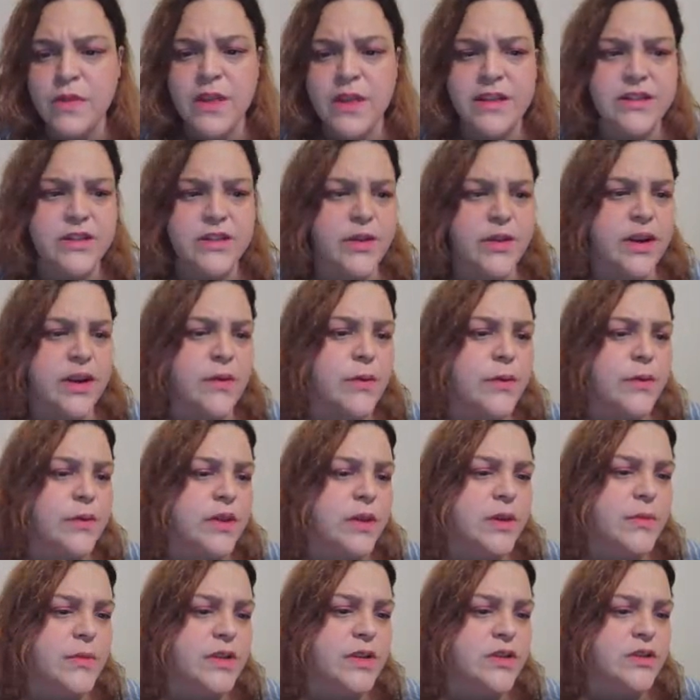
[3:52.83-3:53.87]
That's okay. It
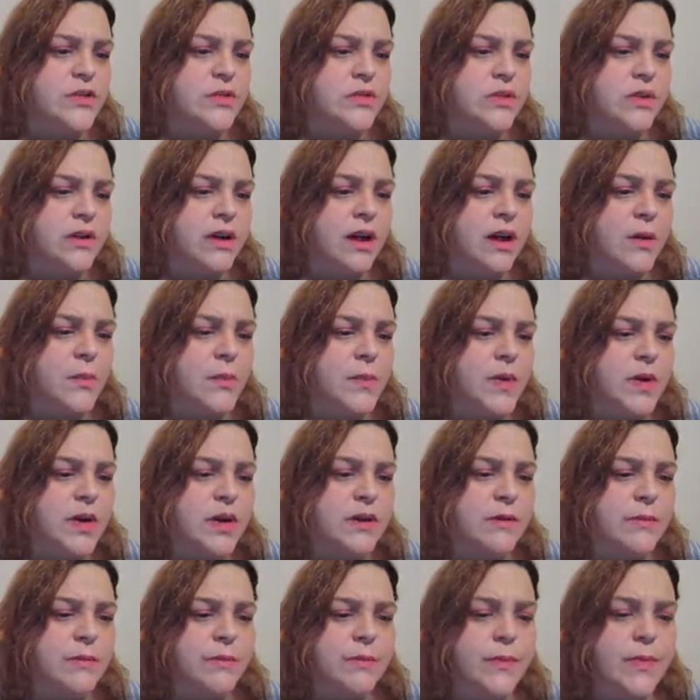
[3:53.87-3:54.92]
won't let me do the
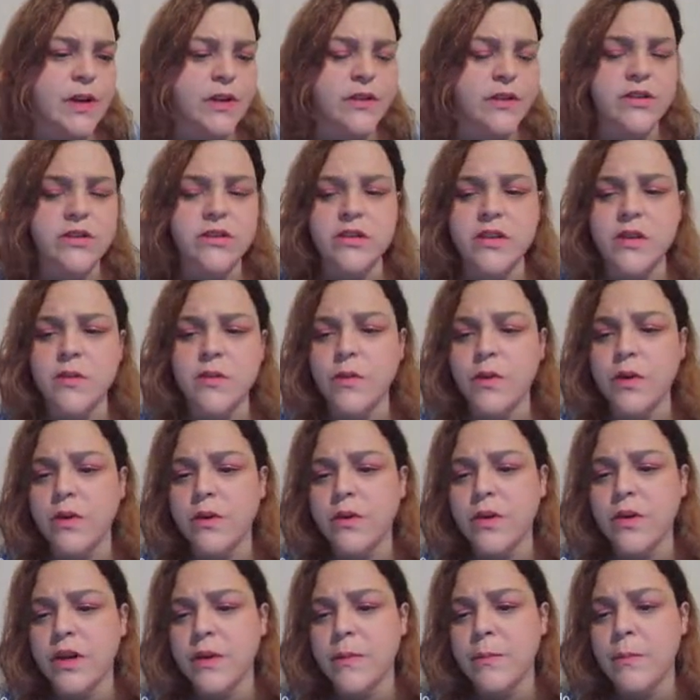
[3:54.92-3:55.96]
copy, but I'll just keep
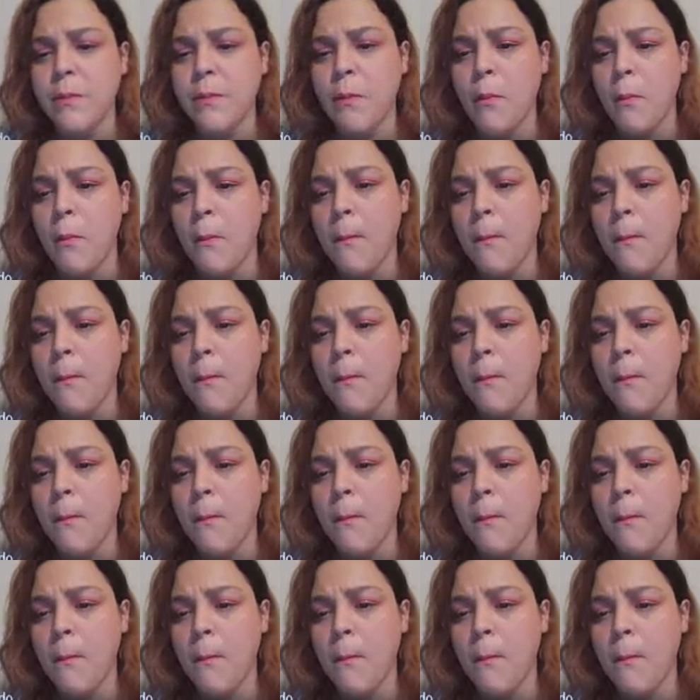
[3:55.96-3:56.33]
going.